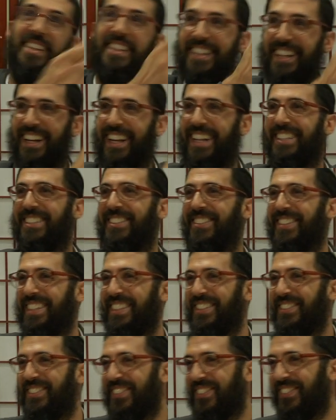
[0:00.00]
and the lantern
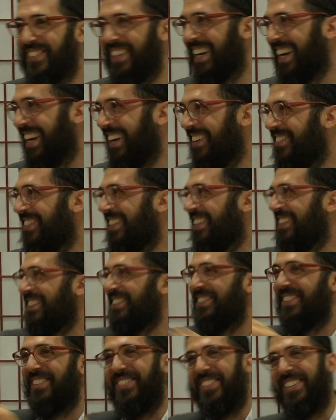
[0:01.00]
is moving left. He was
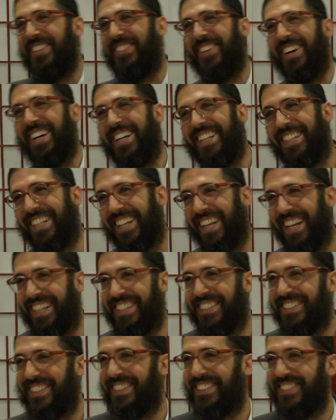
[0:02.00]
moving right, the
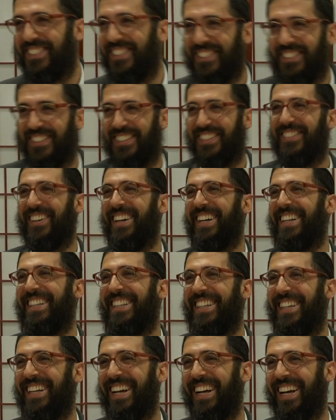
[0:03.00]
lantern is moving
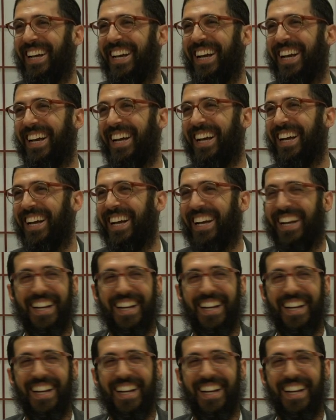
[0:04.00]
right.